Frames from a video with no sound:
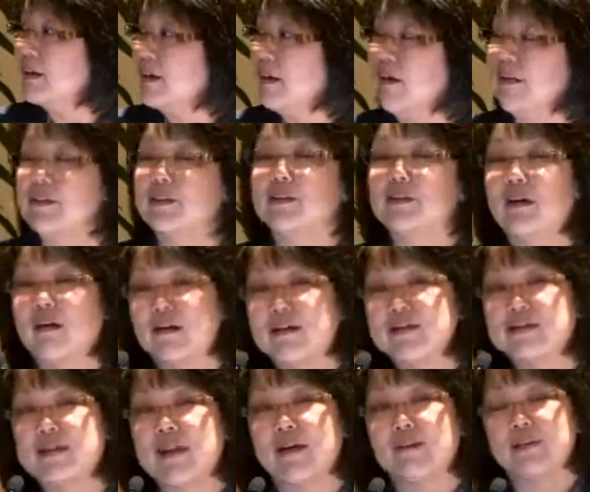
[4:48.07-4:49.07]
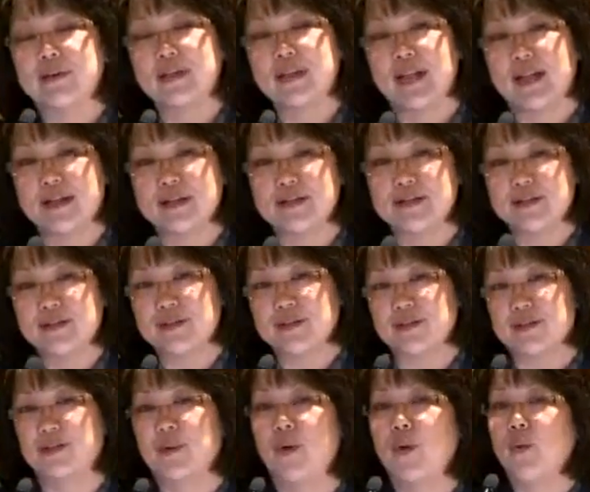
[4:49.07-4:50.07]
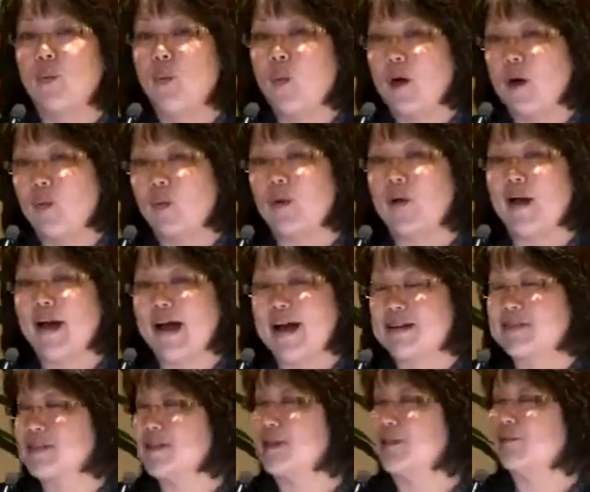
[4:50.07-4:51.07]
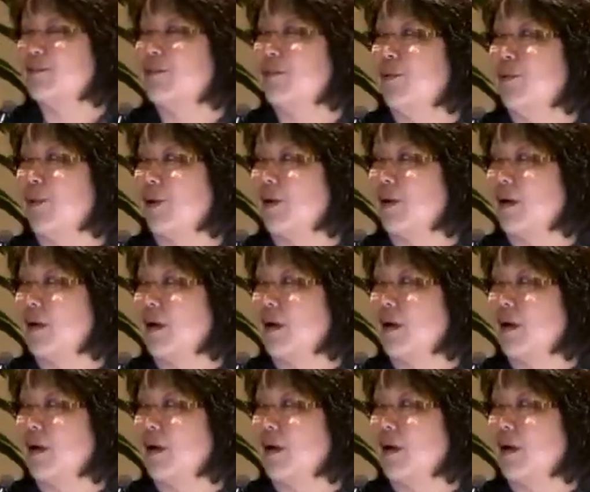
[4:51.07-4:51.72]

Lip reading: are the laws that relate to what we're asking for.